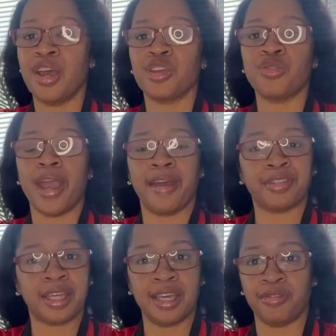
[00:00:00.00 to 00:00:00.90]
You have
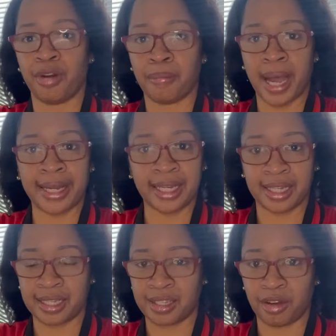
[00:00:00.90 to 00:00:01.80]
to keep reminding
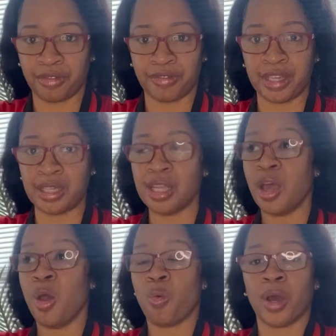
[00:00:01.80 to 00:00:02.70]
yourself of this.
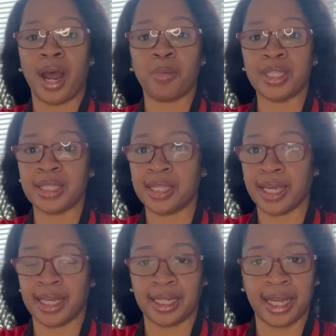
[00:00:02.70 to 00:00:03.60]
When I was sick
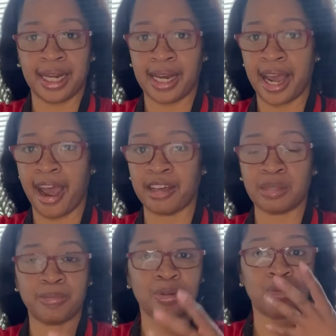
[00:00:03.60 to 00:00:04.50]
and laying in a
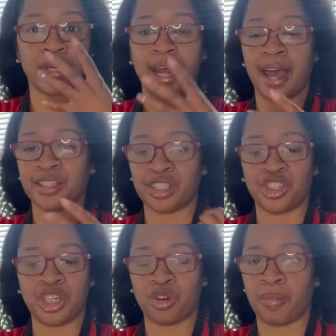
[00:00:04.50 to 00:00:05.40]
hospital with
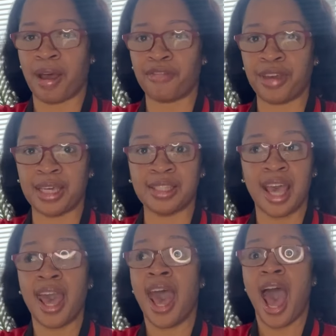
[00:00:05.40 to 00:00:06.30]
oxygen on my face,
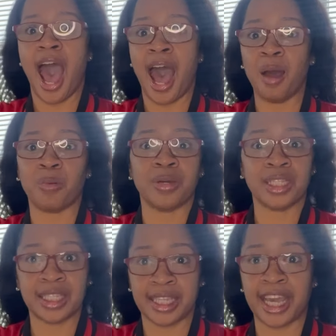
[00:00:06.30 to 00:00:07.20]
I was
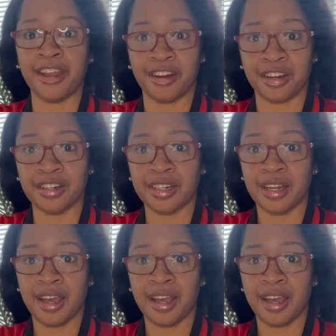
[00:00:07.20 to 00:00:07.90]
scared